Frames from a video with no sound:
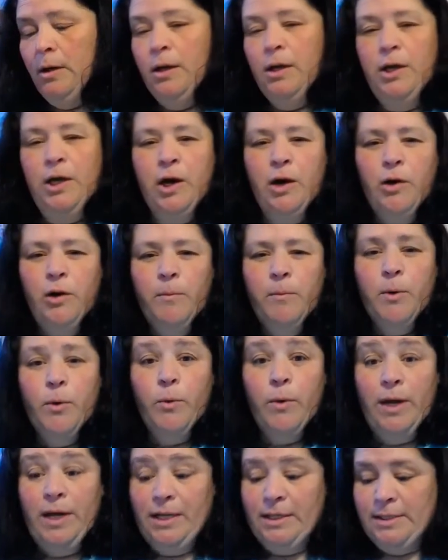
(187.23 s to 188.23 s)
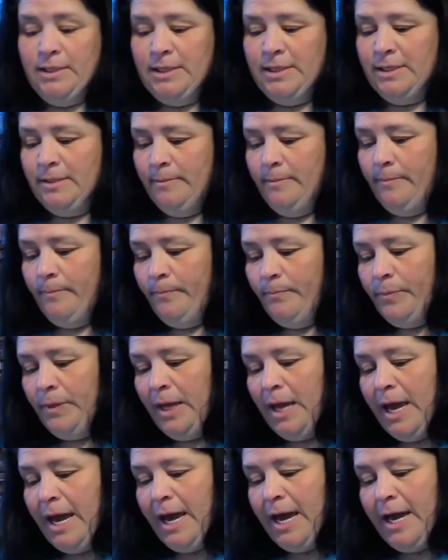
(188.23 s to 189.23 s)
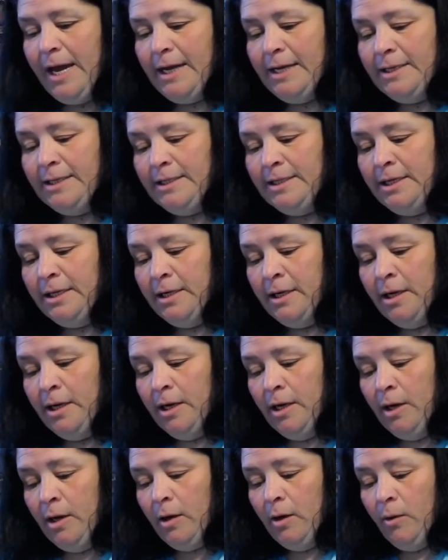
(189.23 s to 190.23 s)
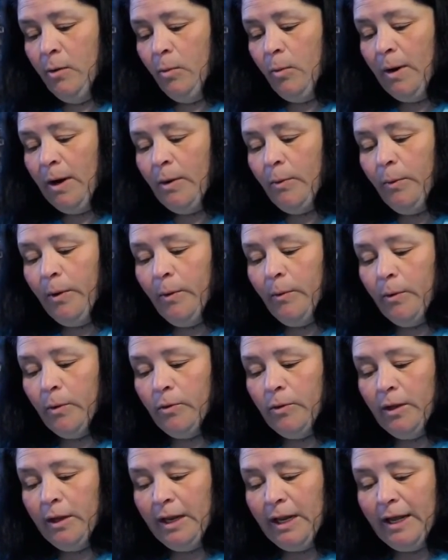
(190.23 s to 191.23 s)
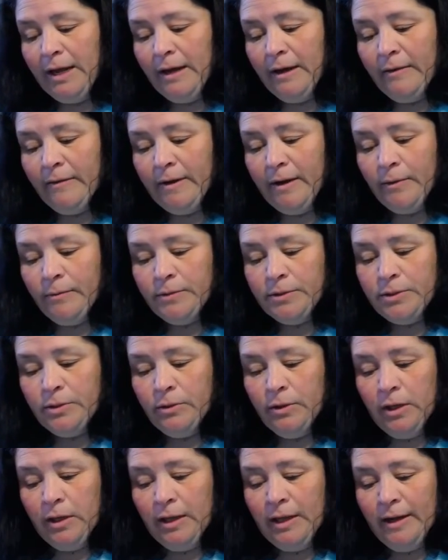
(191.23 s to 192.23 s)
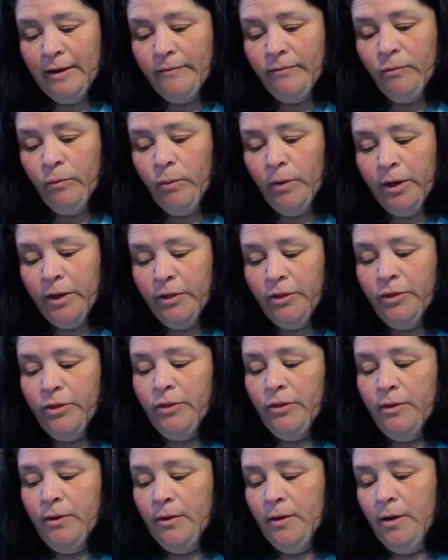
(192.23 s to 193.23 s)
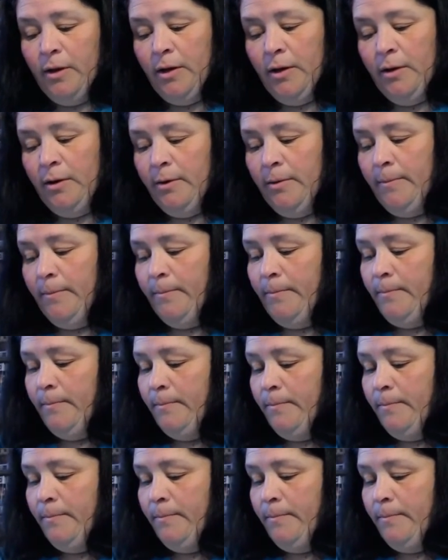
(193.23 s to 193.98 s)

young Marines. And while we were on the lot, I was on the lot with. Um,